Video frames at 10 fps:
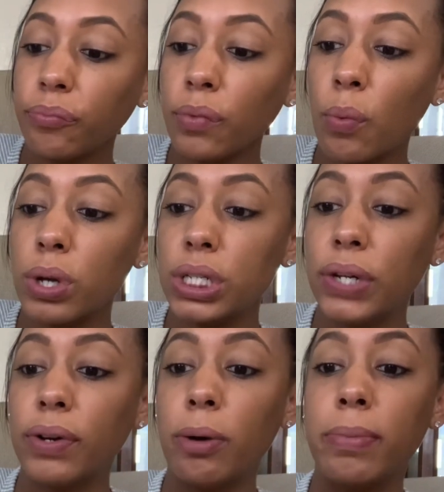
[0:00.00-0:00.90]
Wasn't even
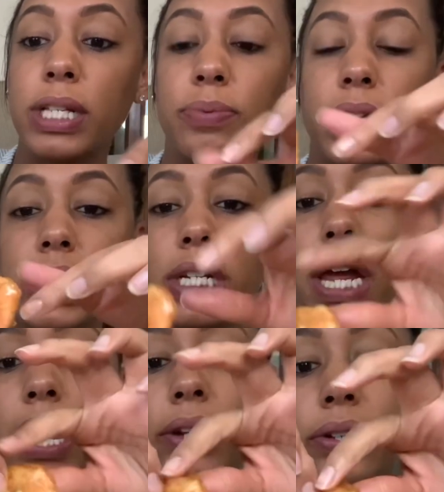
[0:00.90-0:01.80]
gonna mess with it
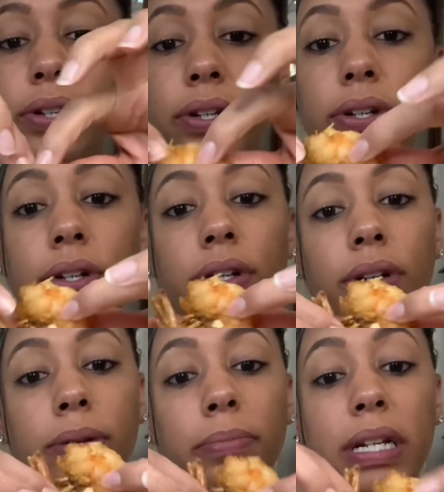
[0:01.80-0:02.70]
today.
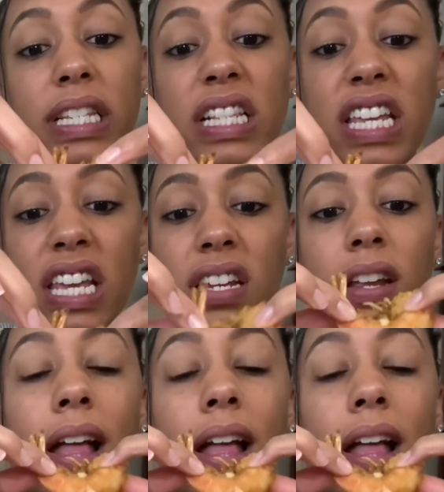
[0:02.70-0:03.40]
But it's clean.